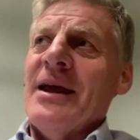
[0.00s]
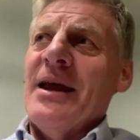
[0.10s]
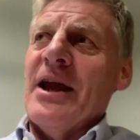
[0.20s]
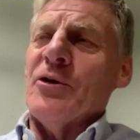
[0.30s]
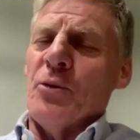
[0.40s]

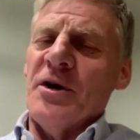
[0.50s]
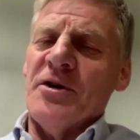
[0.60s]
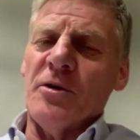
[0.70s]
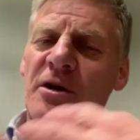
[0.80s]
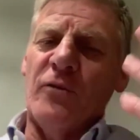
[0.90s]
And the
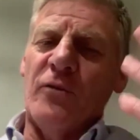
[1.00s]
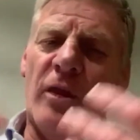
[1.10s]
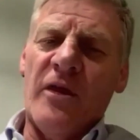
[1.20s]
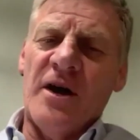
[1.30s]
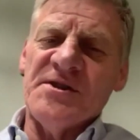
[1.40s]
rhetoric of all
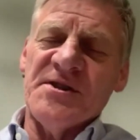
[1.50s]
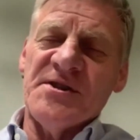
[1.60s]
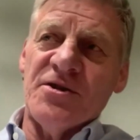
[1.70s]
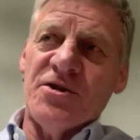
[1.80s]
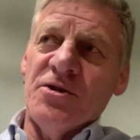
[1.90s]
of those
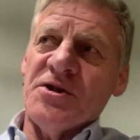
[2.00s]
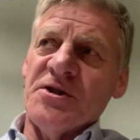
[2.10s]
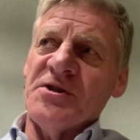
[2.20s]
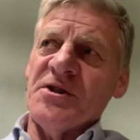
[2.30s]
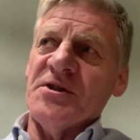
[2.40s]

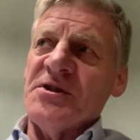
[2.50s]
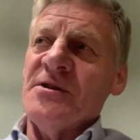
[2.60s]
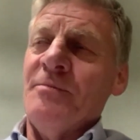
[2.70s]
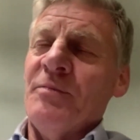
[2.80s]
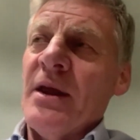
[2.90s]

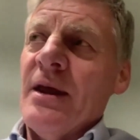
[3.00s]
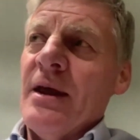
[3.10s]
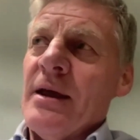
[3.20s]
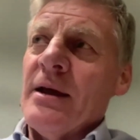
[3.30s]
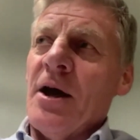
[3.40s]
institutions
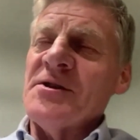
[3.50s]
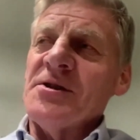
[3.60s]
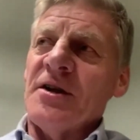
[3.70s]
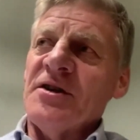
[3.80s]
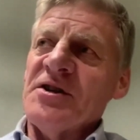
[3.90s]
goes
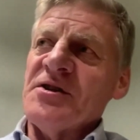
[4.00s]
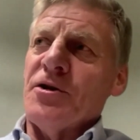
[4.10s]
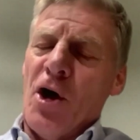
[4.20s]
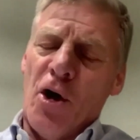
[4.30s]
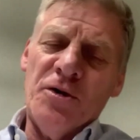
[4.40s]
like this:
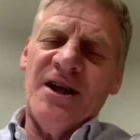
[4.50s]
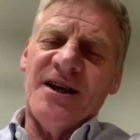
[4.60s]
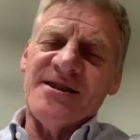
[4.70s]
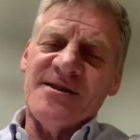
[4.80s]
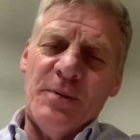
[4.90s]
don't
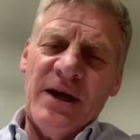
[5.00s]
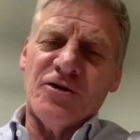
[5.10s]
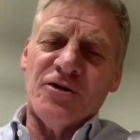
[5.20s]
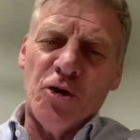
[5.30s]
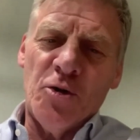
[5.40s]

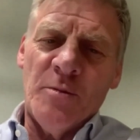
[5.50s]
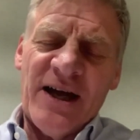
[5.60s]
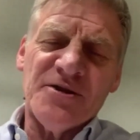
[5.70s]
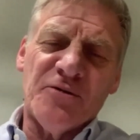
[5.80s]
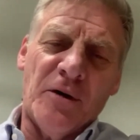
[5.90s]
expect too
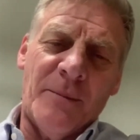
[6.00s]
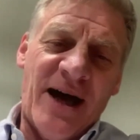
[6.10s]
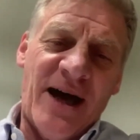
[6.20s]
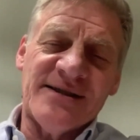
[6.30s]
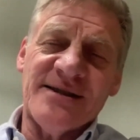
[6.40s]
much from
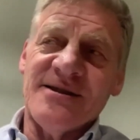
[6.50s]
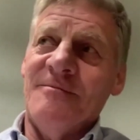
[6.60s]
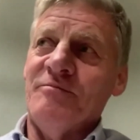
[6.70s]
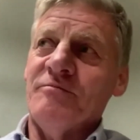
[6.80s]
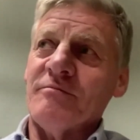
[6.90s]
us.
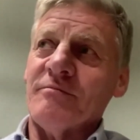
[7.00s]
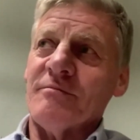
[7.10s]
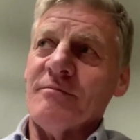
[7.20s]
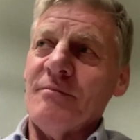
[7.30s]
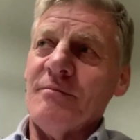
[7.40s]

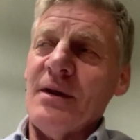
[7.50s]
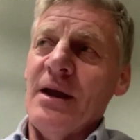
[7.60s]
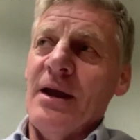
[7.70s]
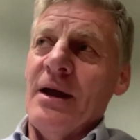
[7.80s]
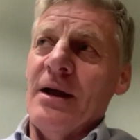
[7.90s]

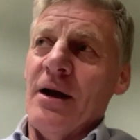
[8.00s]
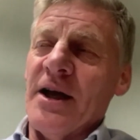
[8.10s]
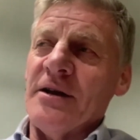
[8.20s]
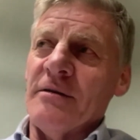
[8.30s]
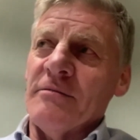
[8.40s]

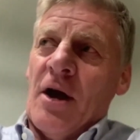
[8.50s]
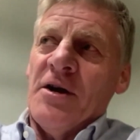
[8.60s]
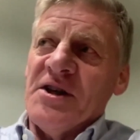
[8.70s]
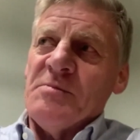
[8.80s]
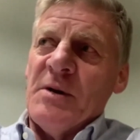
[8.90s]
Like,
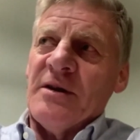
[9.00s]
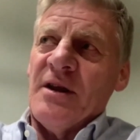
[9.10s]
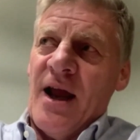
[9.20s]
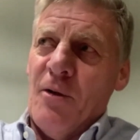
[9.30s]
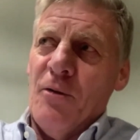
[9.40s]
don't expect
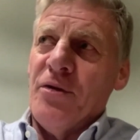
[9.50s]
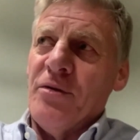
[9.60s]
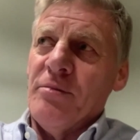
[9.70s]
the health